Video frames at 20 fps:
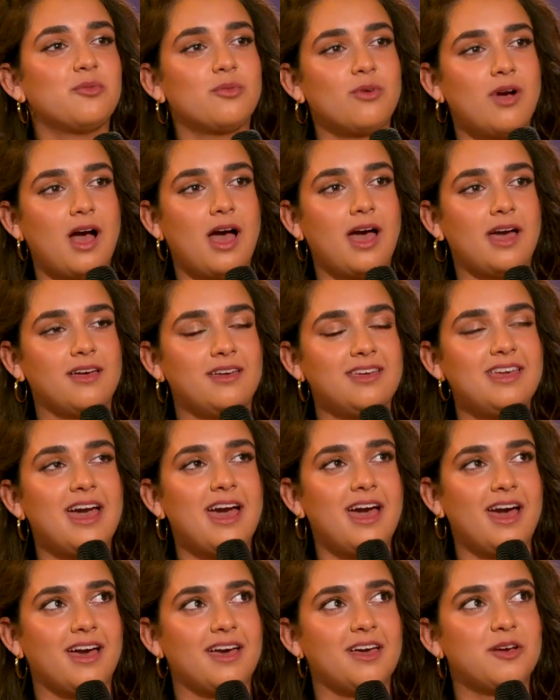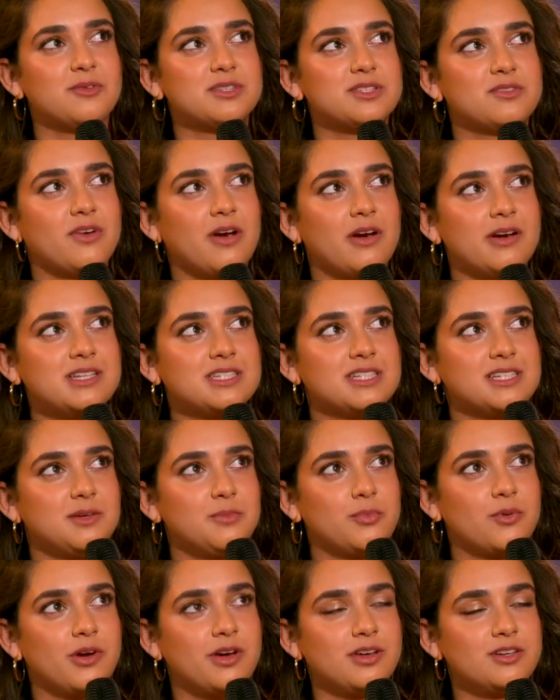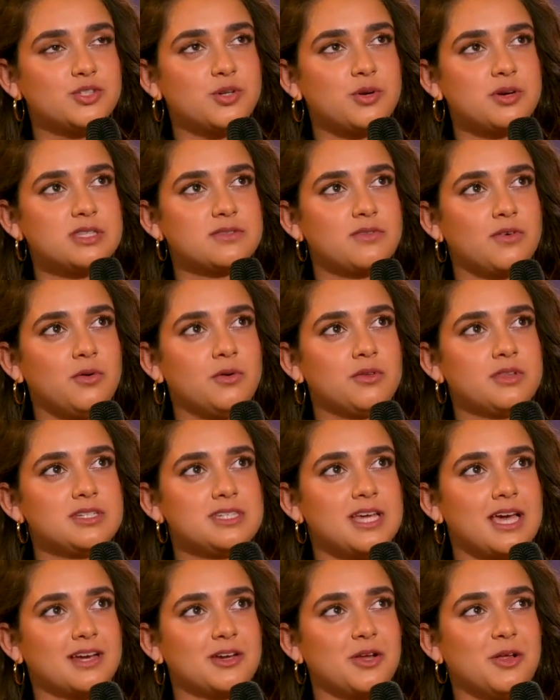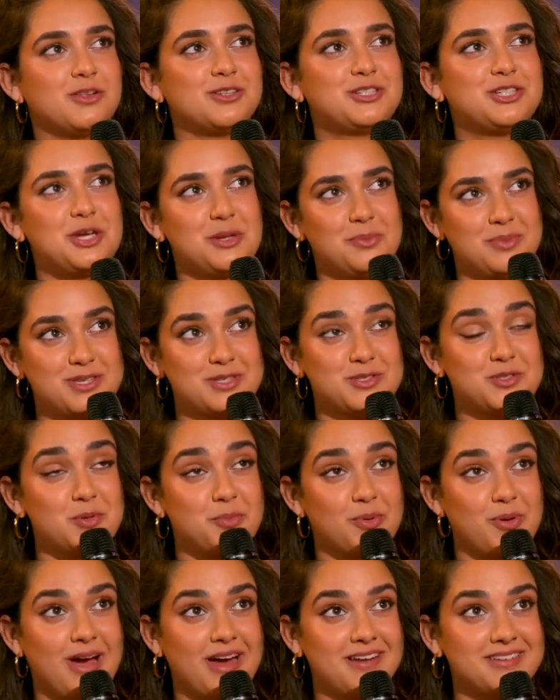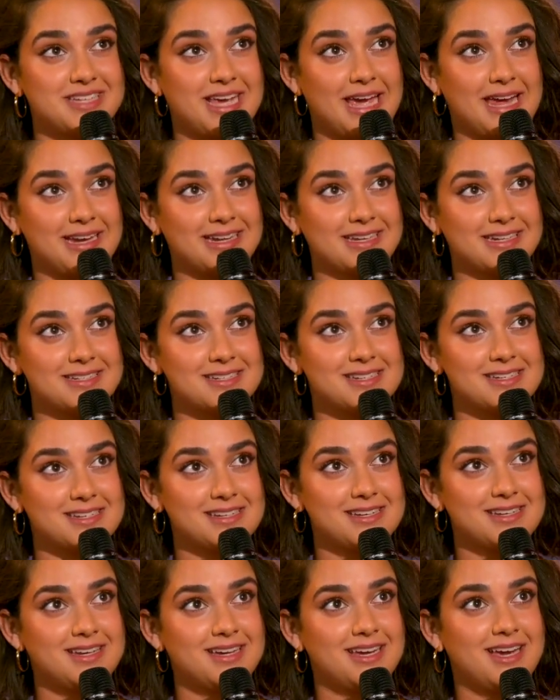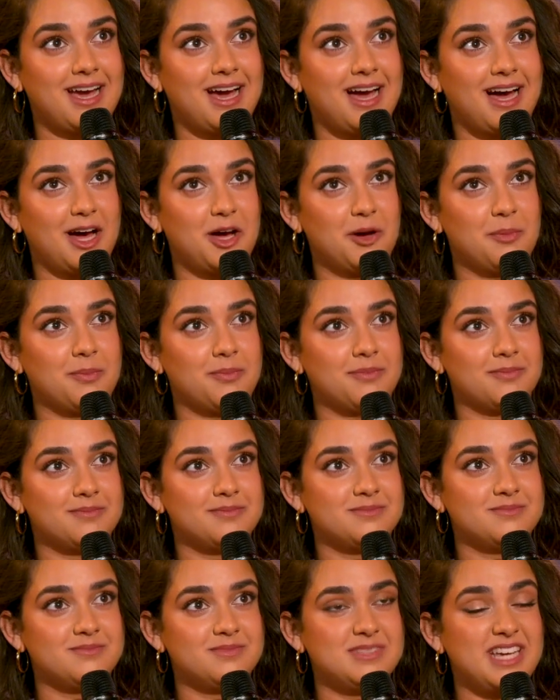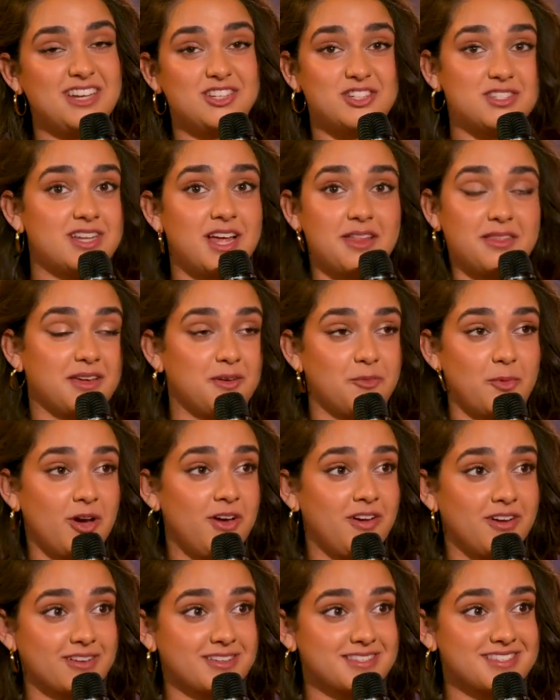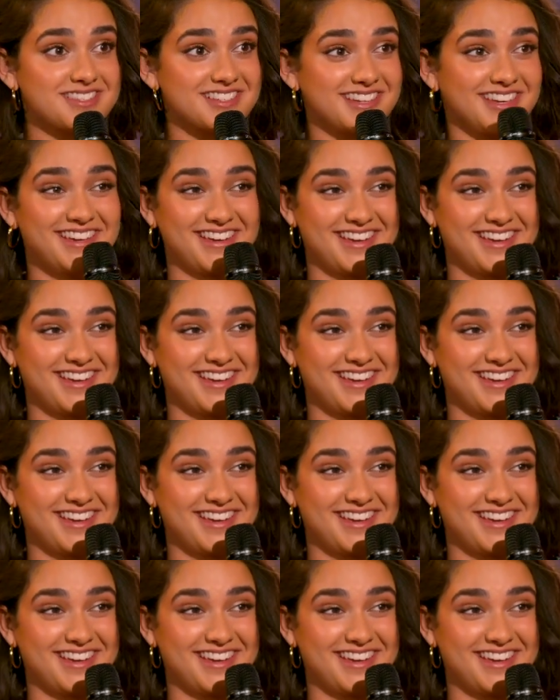Right. Yeah. It was a very deliberate choice for all the technology to be super outdated. Just nothing works.